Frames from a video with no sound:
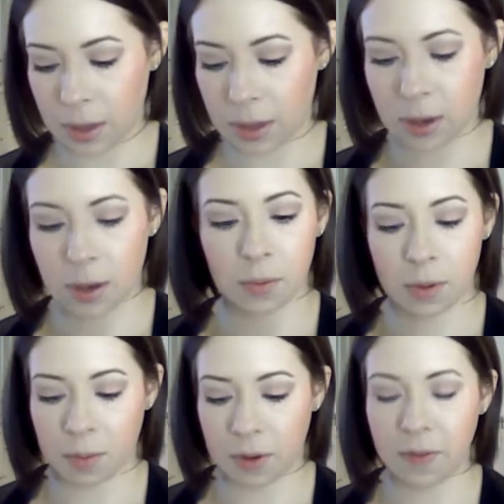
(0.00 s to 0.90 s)
And
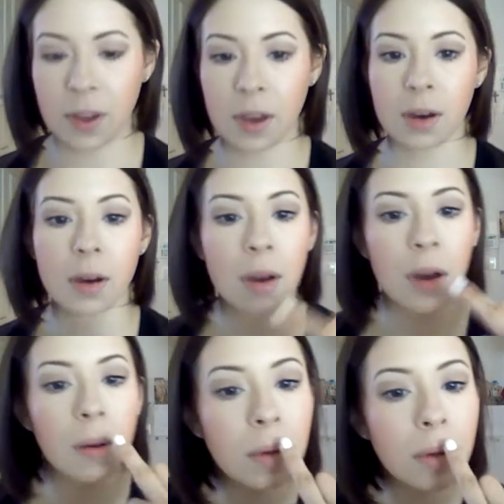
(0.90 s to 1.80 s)
with my finger,
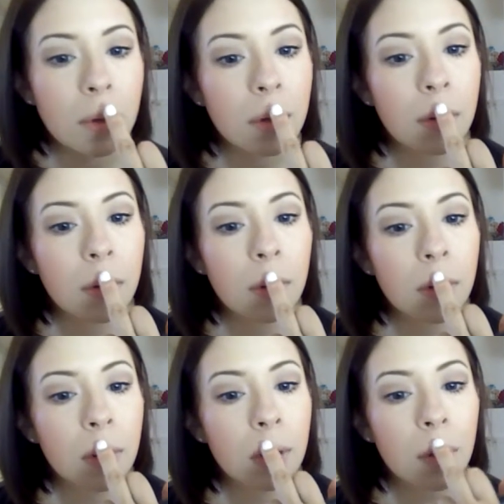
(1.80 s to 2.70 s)
I will do,
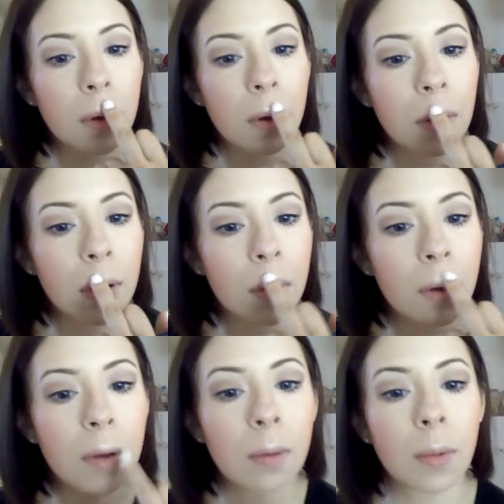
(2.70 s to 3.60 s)

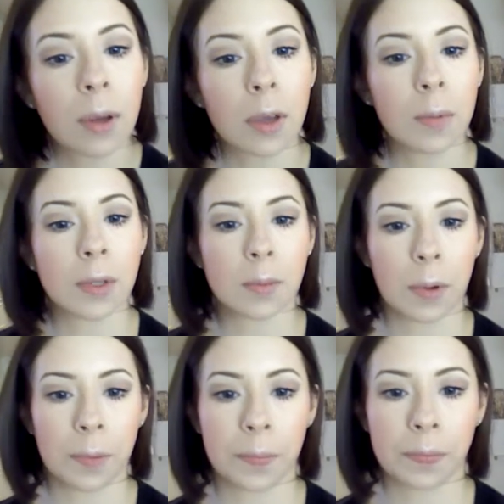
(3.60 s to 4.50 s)
let me keep it
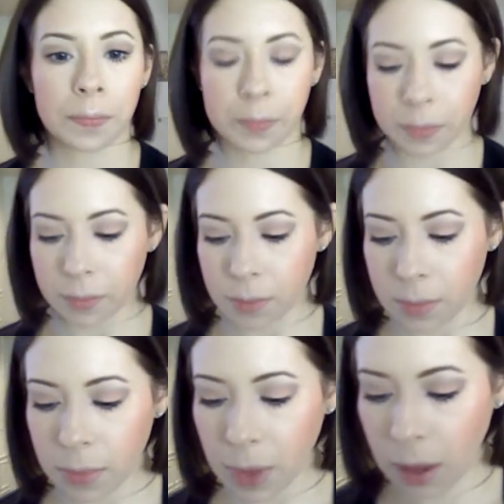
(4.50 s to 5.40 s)

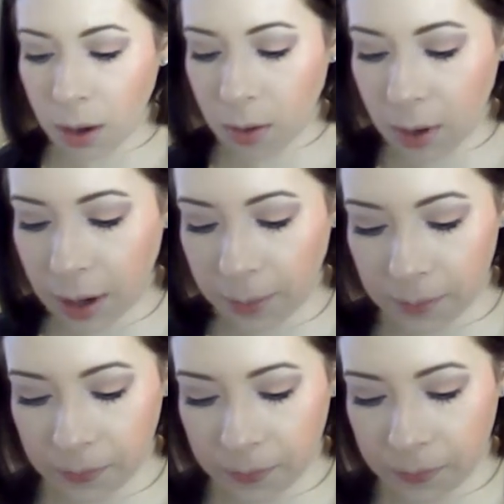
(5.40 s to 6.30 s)
Okay.